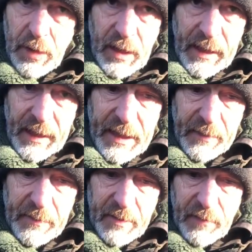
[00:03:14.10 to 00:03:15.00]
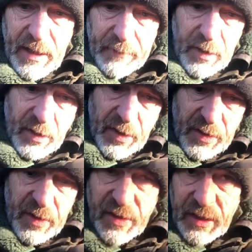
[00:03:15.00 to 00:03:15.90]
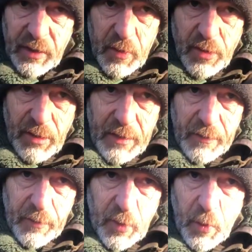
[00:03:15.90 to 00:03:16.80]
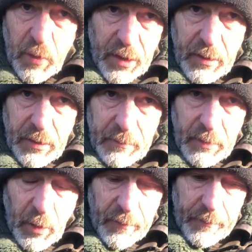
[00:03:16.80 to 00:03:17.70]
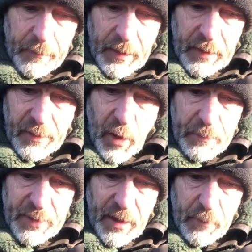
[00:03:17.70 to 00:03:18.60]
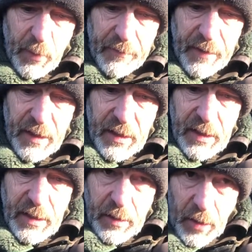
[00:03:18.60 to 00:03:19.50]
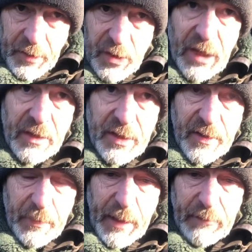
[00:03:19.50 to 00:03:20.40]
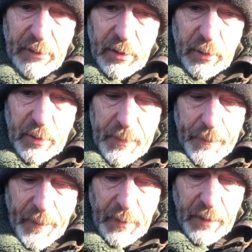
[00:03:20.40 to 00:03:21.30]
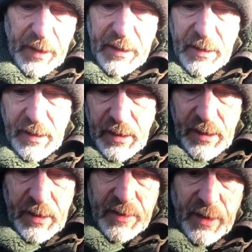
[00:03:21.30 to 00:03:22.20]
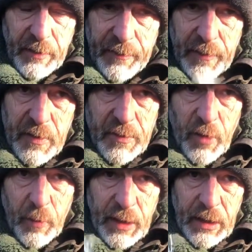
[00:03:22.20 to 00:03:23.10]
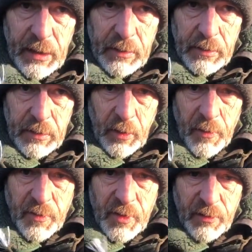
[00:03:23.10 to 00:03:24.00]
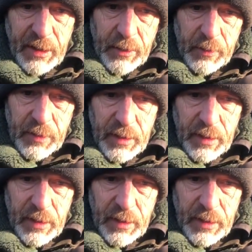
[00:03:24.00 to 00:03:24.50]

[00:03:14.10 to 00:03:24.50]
again, rather than just a single strand of cord like a lot of the tarps come with, I change it to paracord. Okay, so first knot we're going to concentrate on,